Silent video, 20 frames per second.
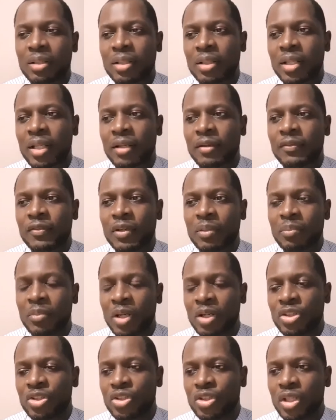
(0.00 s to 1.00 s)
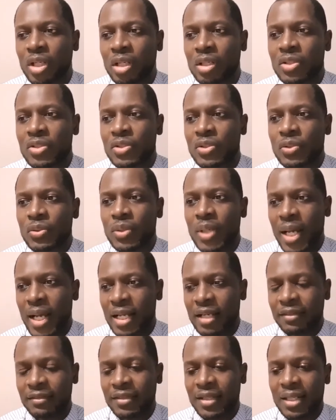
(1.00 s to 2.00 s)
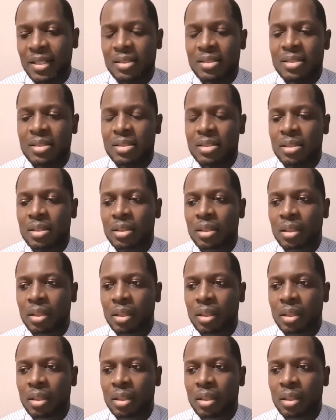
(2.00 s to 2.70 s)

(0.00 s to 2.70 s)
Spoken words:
then from Montreal to Halifax.